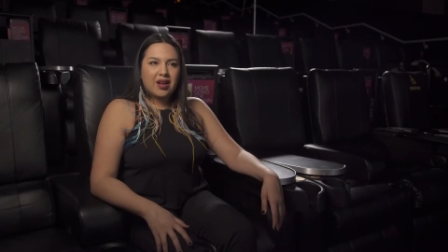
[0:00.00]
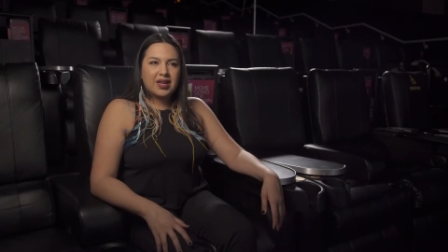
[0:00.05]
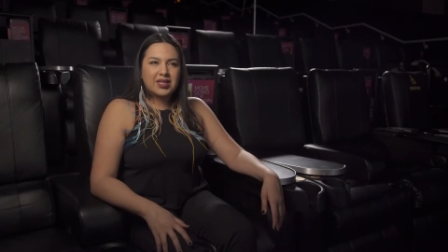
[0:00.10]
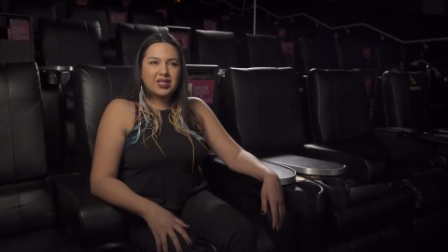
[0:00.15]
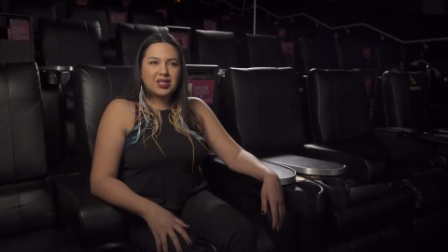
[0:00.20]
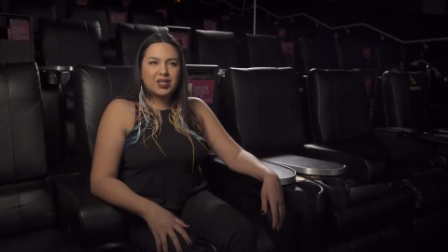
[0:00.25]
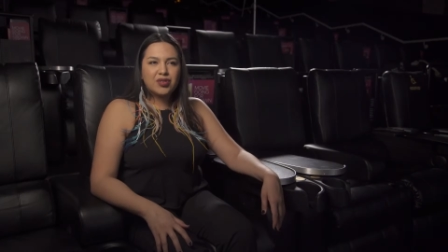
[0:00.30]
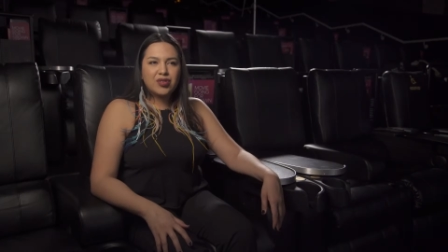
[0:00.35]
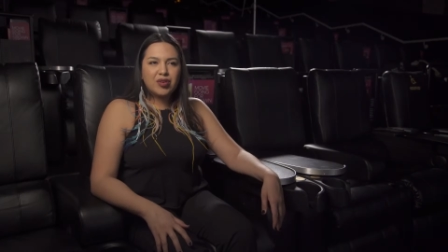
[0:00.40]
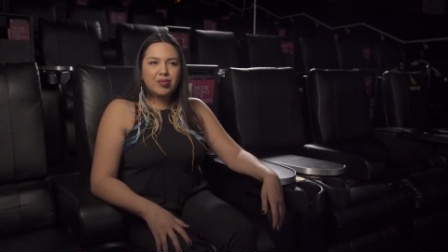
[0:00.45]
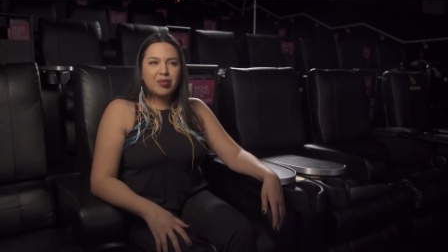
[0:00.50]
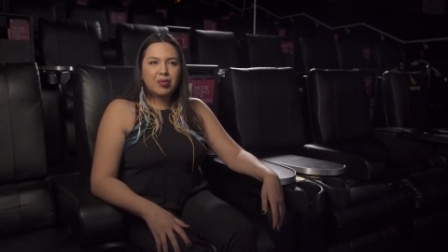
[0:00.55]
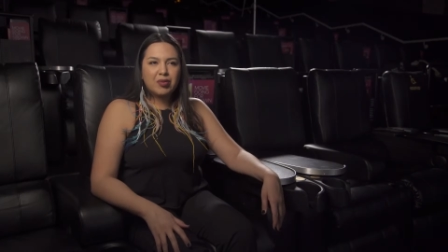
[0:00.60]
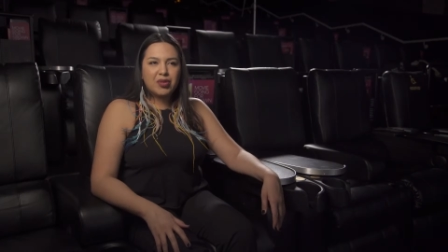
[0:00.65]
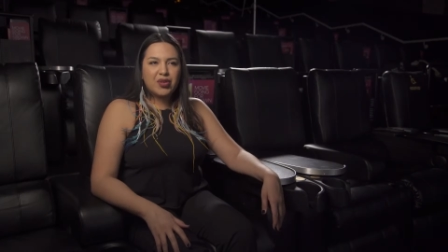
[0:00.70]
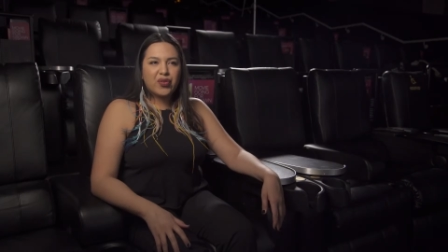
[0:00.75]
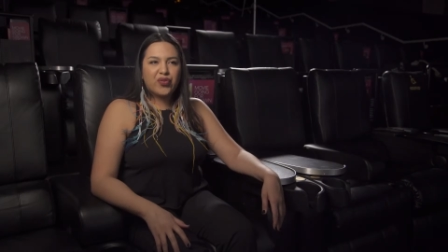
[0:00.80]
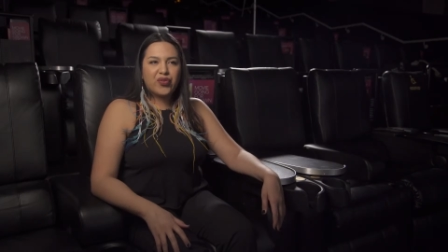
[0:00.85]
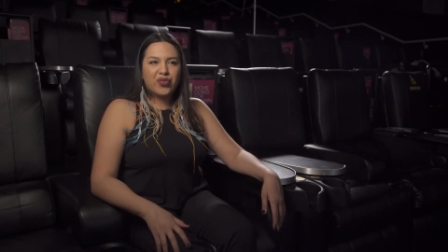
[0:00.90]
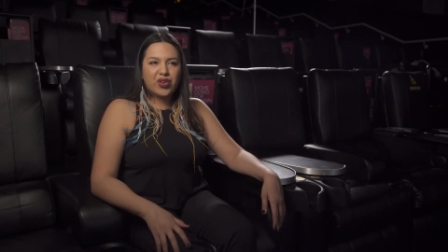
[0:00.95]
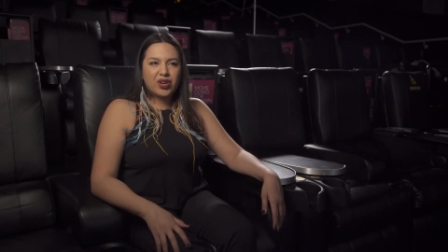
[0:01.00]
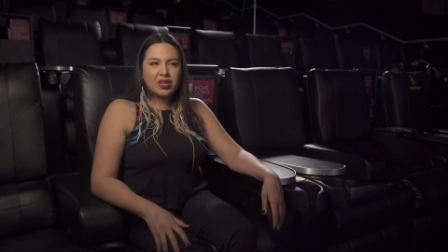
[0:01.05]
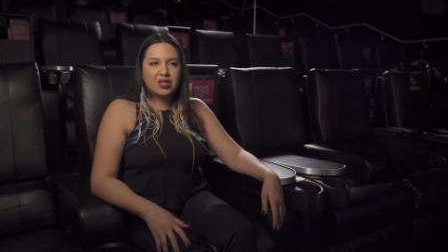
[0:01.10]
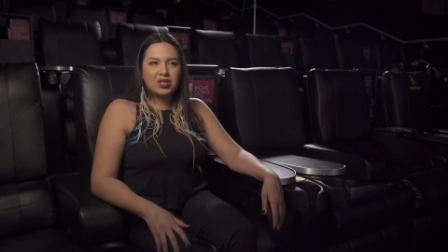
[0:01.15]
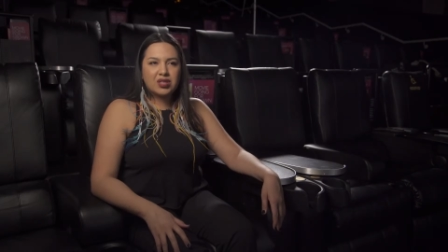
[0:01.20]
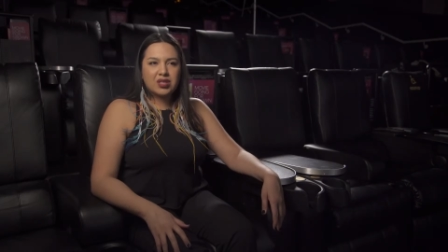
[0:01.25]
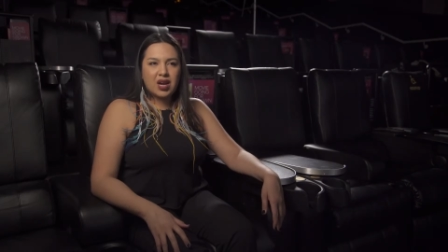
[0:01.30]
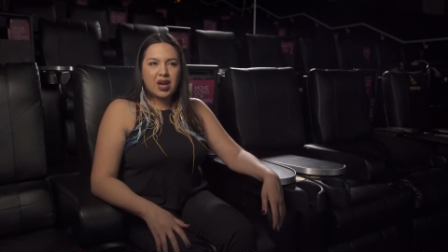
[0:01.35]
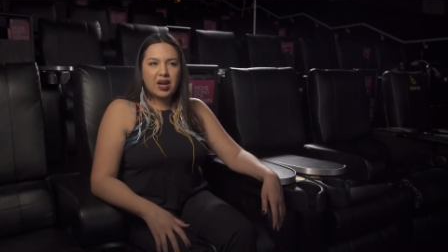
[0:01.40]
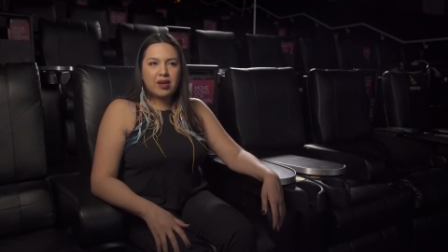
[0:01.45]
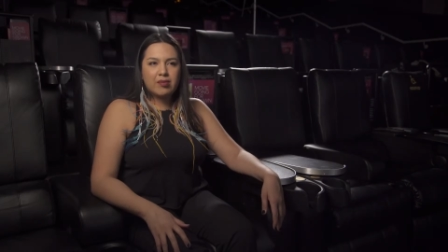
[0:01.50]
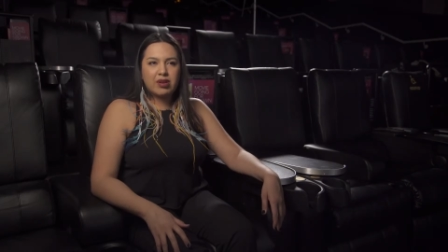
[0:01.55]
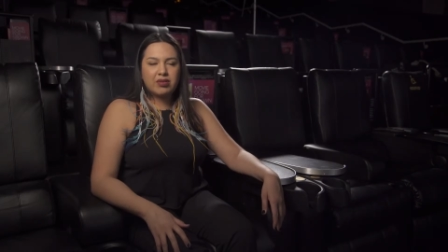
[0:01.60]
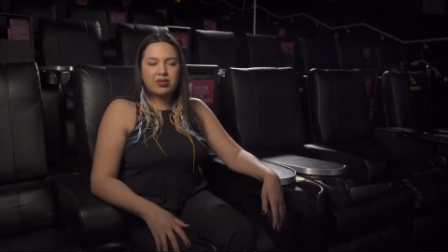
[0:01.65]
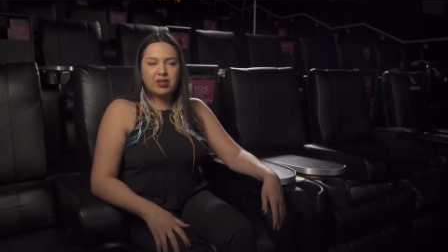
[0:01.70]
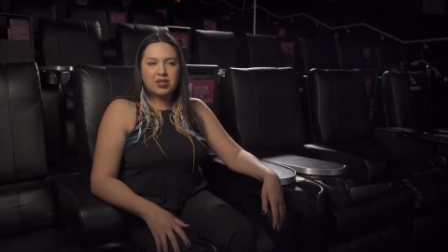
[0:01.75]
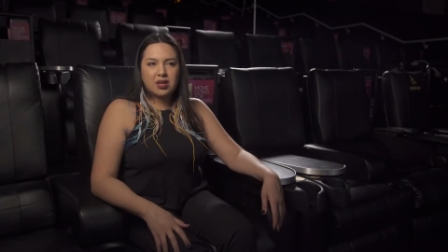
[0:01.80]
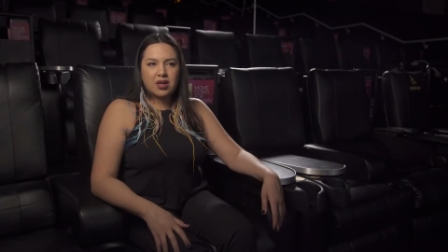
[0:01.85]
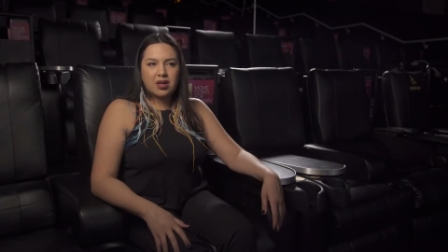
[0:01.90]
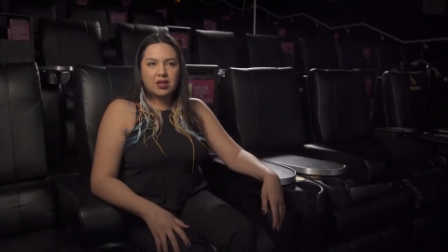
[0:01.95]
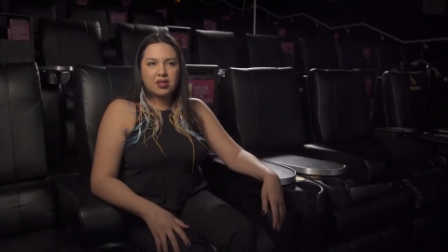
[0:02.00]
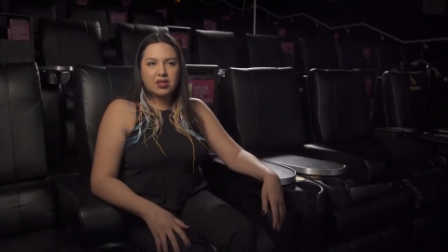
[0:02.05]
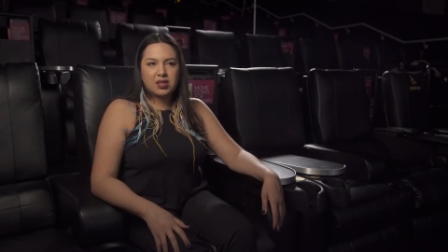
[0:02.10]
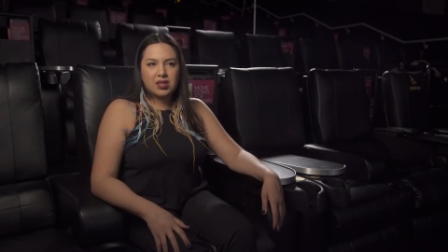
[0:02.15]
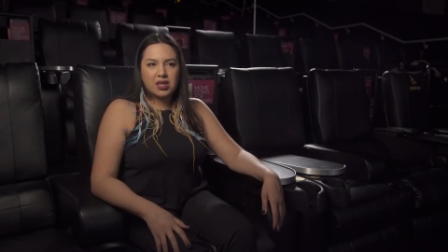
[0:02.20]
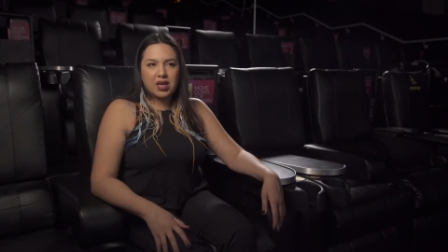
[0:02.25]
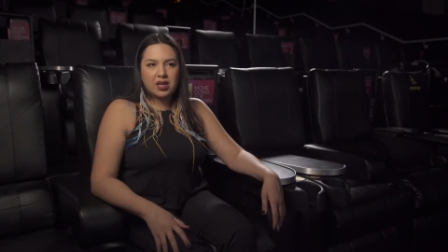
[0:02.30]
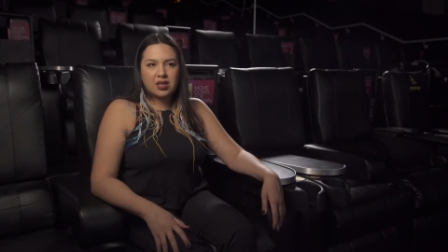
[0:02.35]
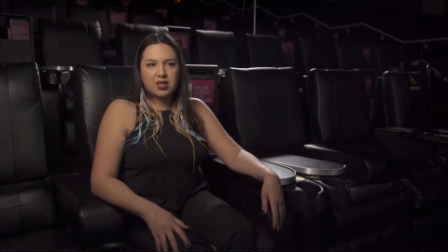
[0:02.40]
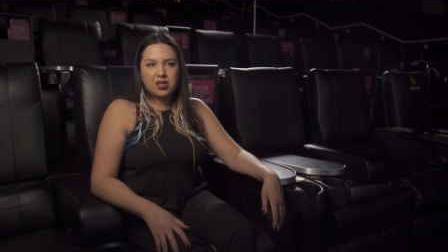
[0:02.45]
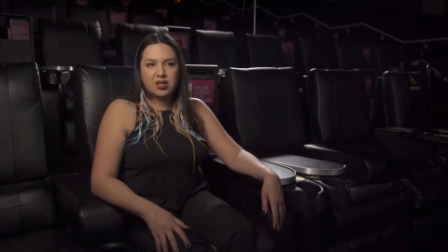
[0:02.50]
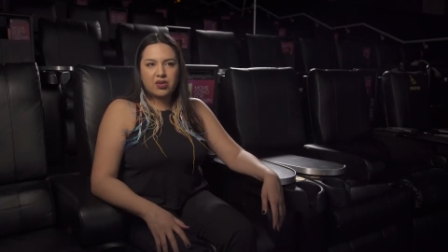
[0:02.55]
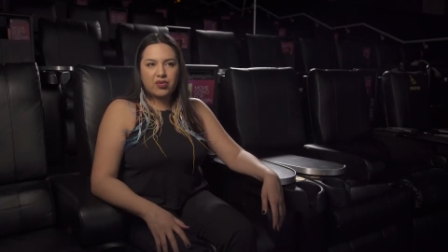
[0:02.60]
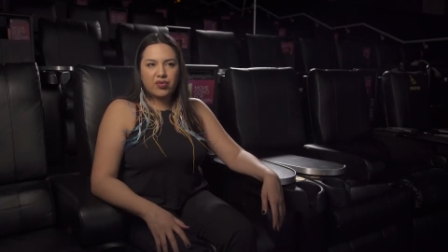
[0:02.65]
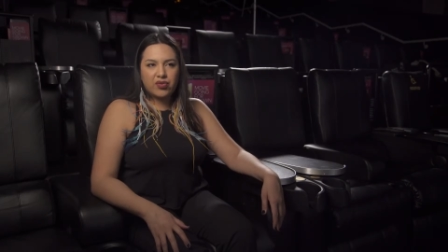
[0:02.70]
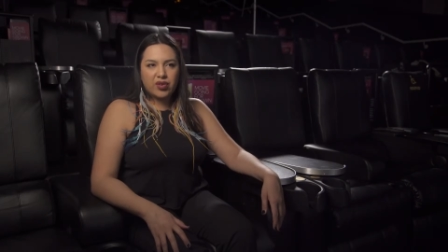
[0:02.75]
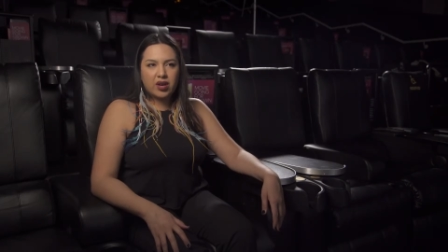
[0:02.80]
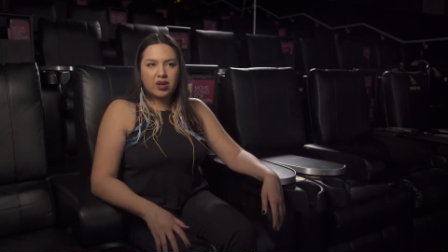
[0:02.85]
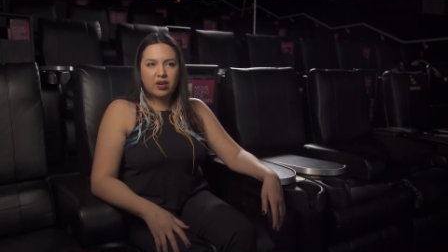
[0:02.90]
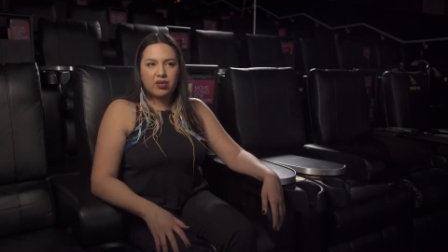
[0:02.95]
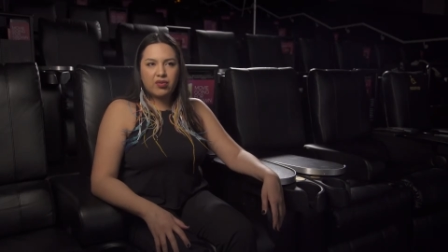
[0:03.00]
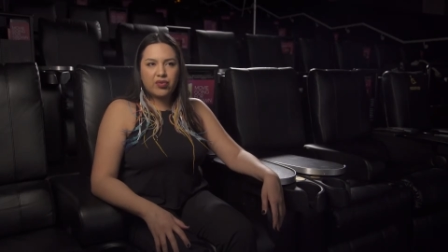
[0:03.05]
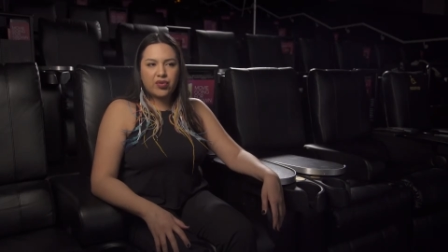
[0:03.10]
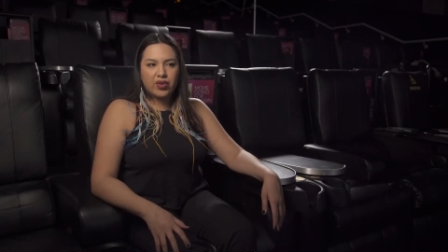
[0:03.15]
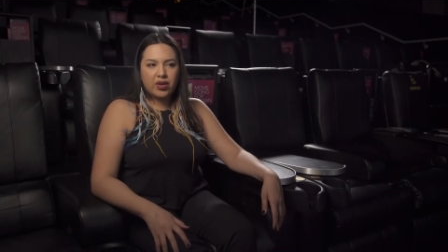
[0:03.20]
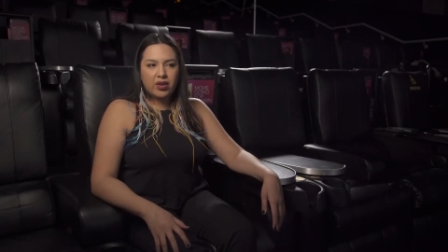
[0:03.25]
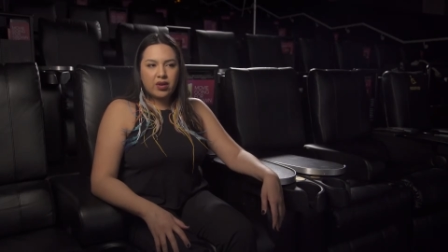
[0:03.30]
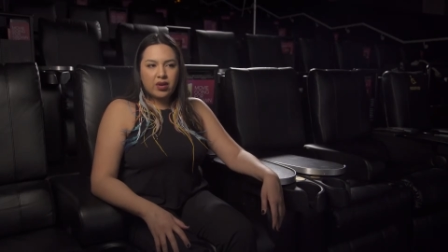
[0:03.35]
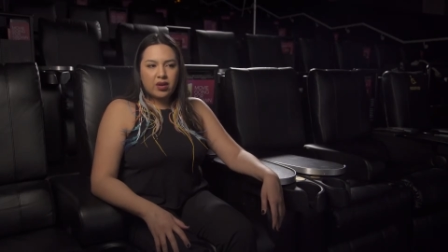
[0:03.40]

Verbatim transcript: I still remember the first time I was on stage in front of